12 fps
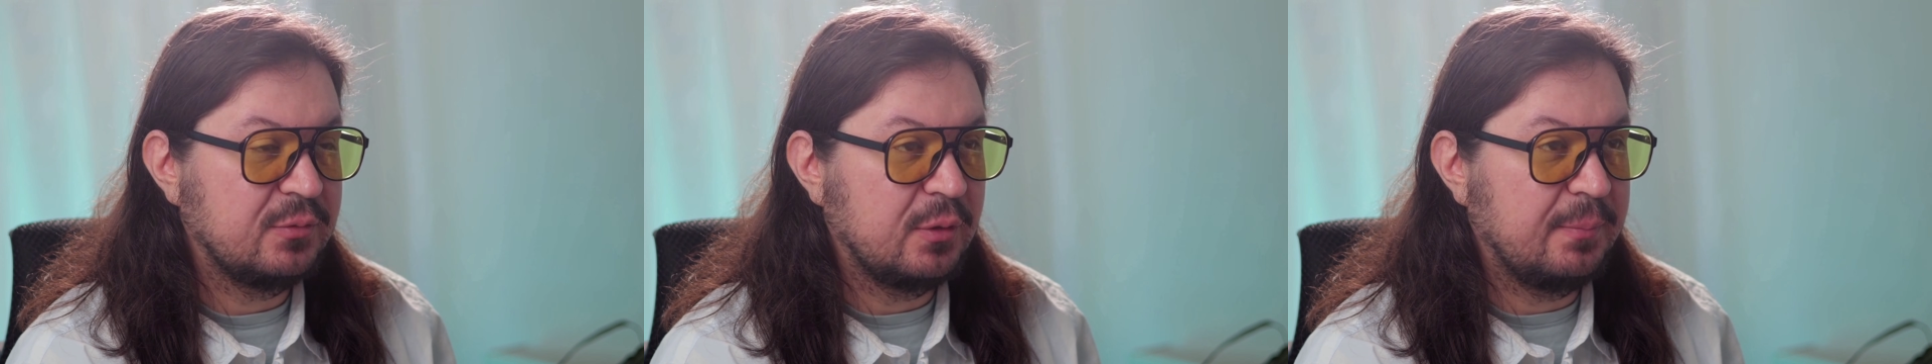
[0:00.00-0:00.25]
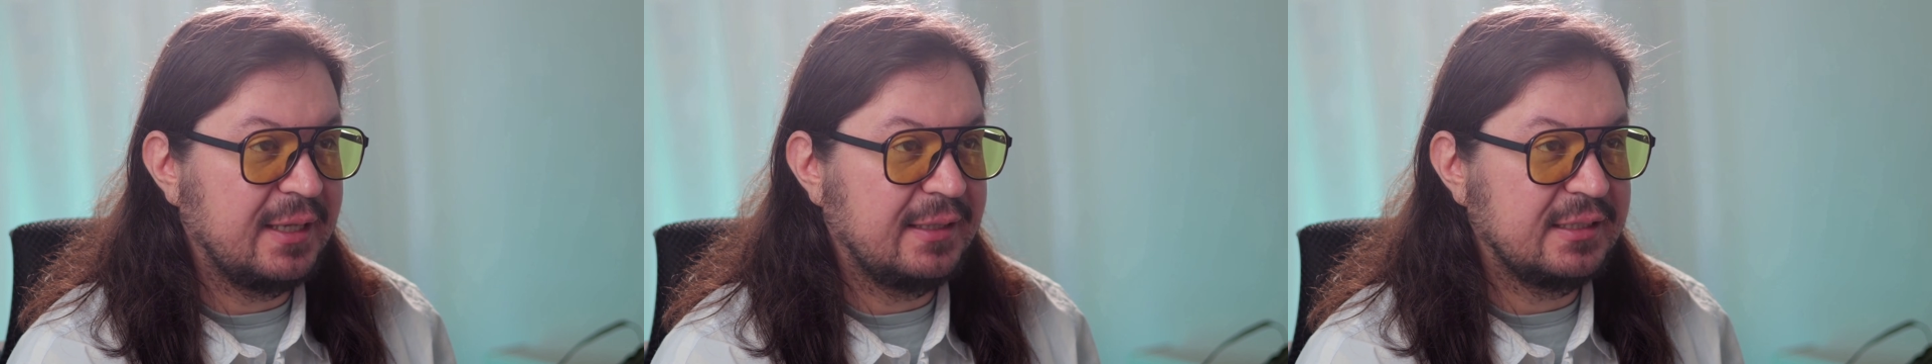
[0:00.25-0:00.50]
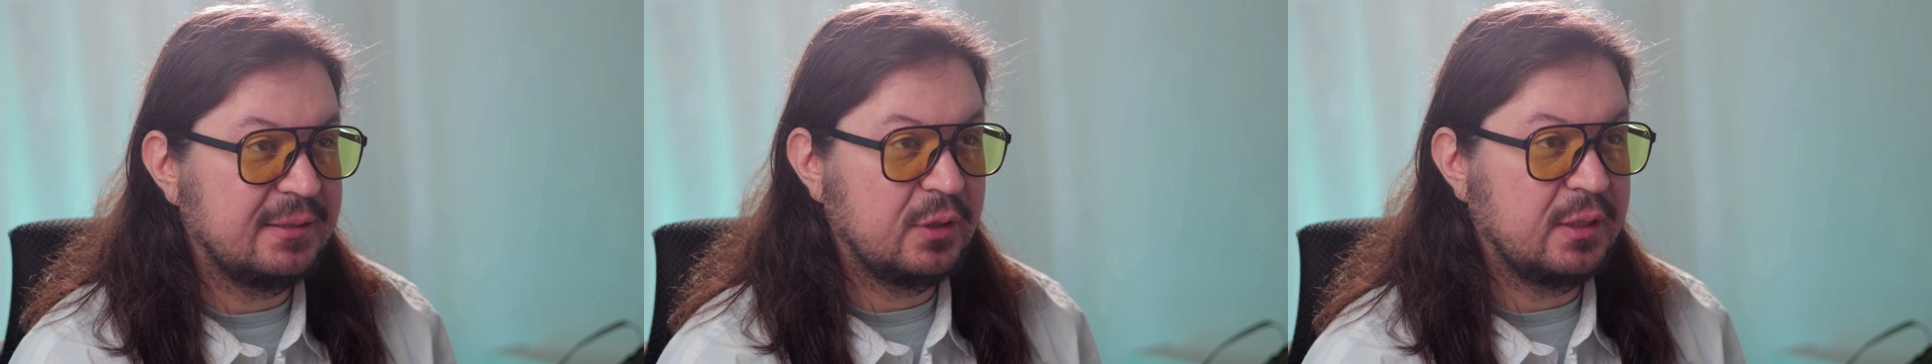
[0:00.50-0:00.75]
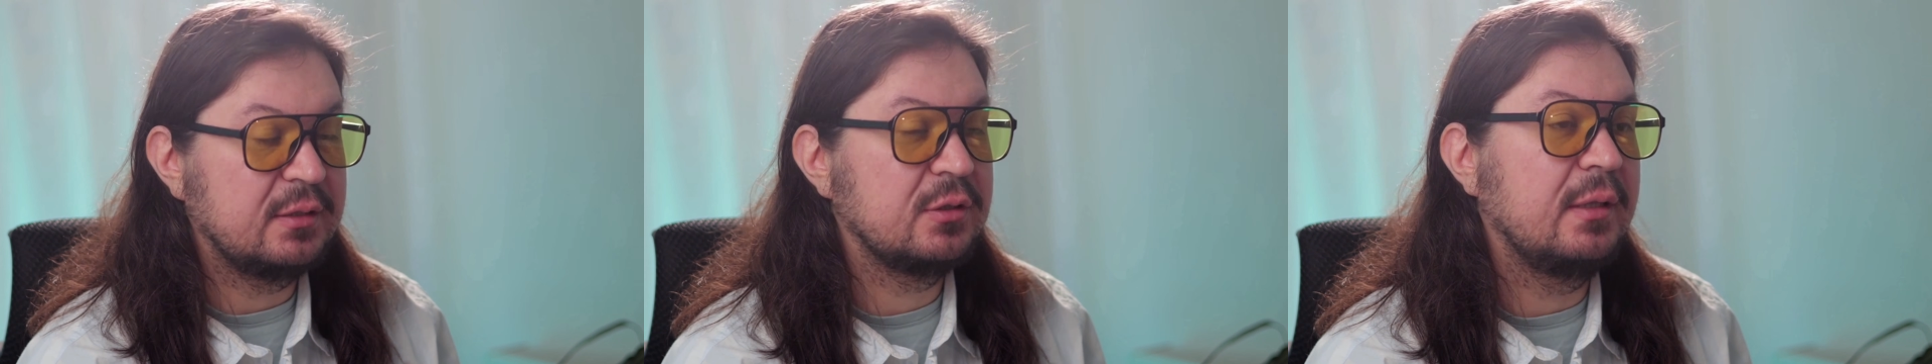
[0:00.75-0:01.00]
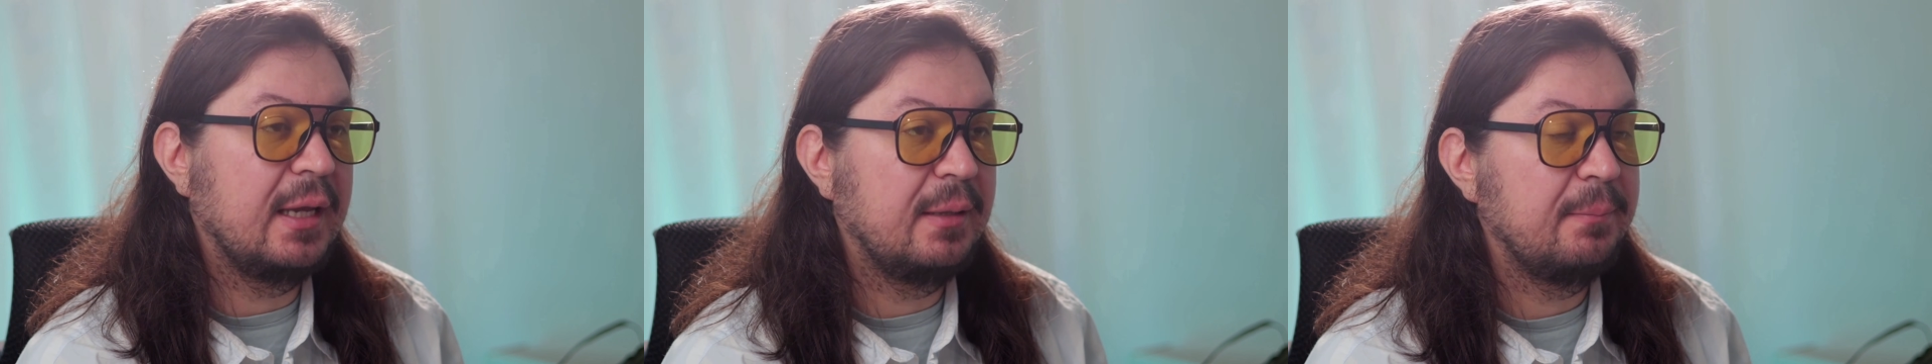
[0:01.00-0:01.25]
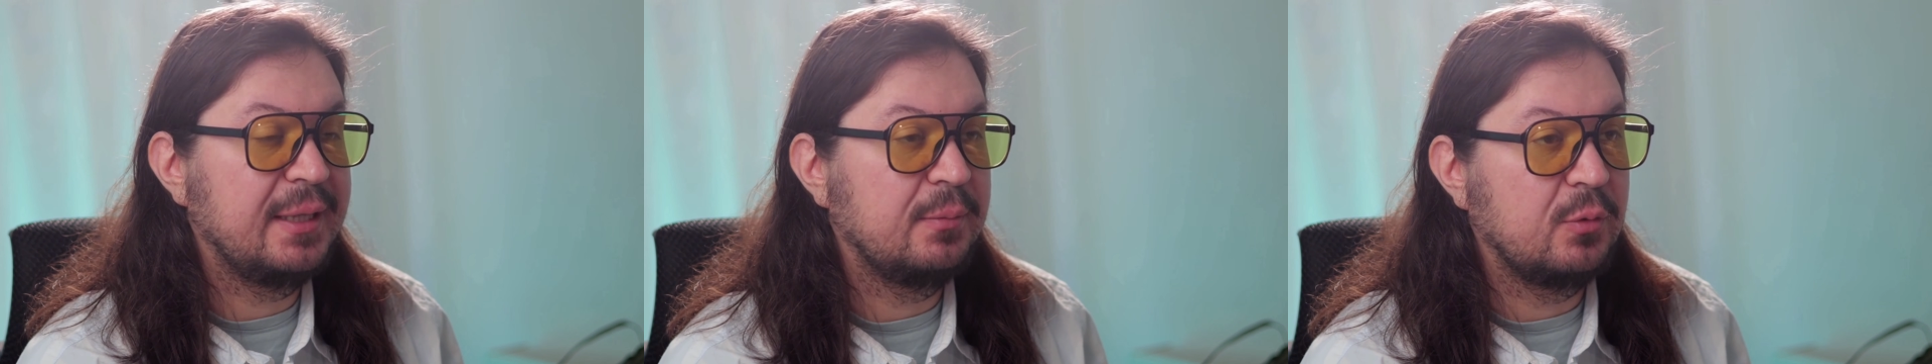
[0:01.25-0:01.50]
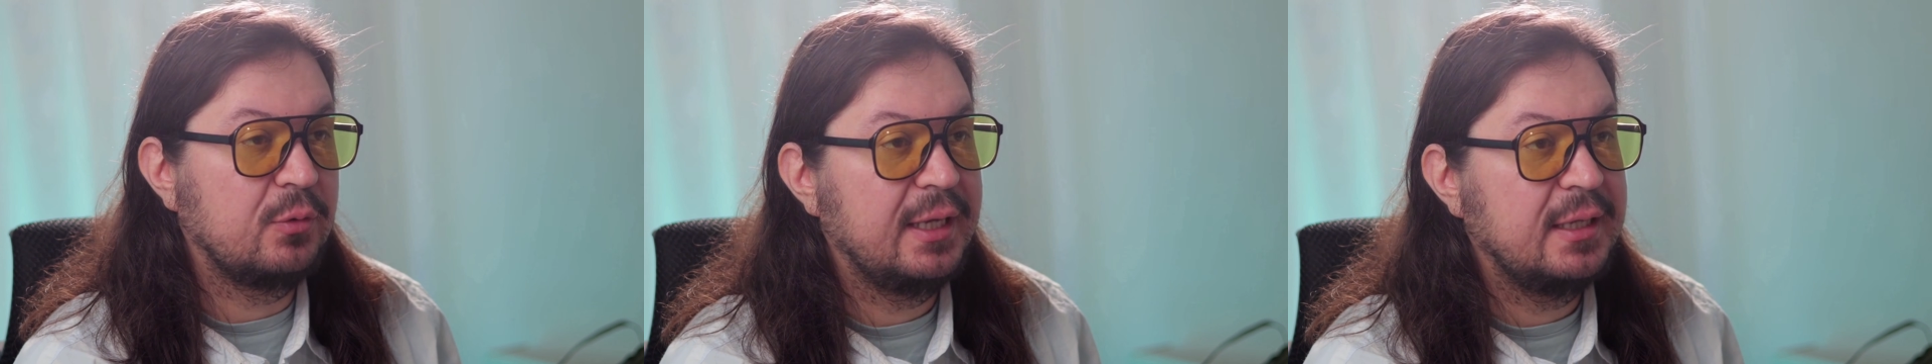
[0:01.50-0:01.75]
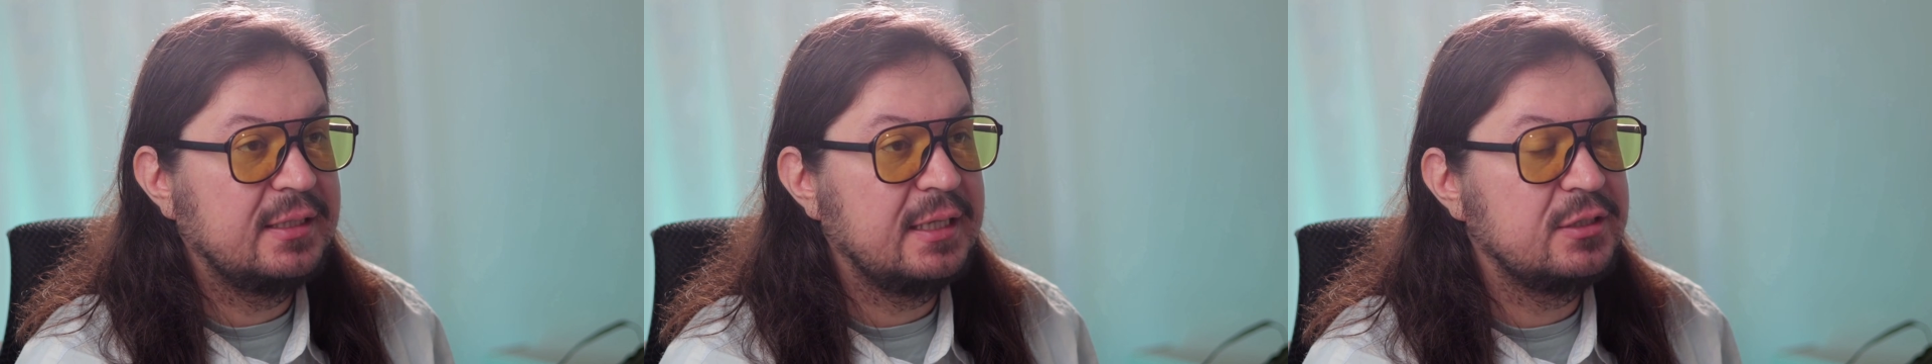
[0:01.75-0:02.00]
remained similar to their paper
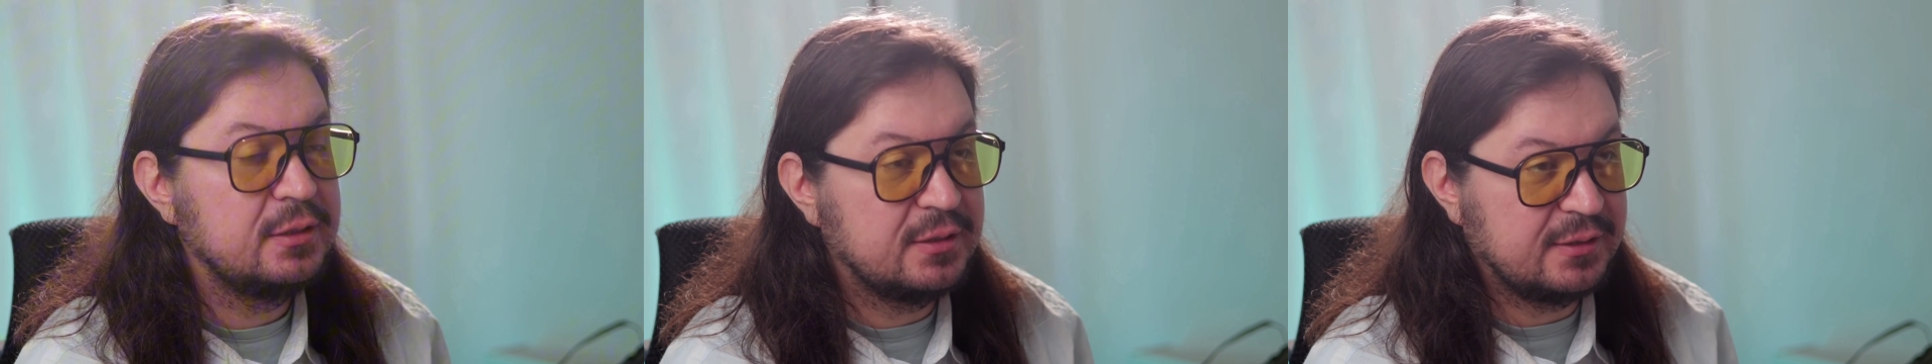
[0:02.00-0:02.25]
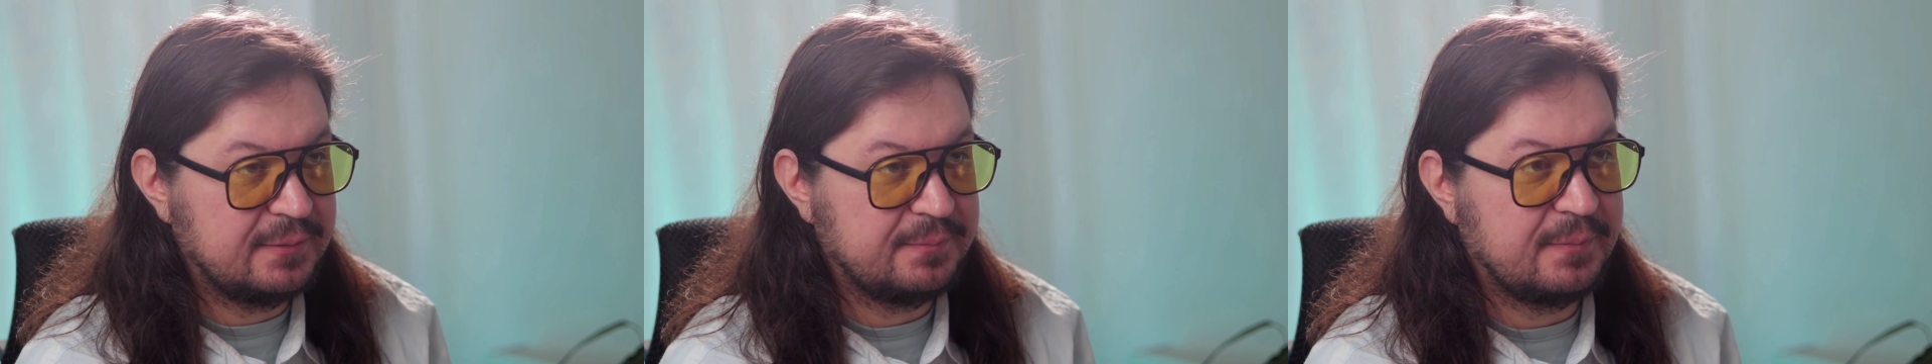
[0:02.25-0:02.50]
predecessors,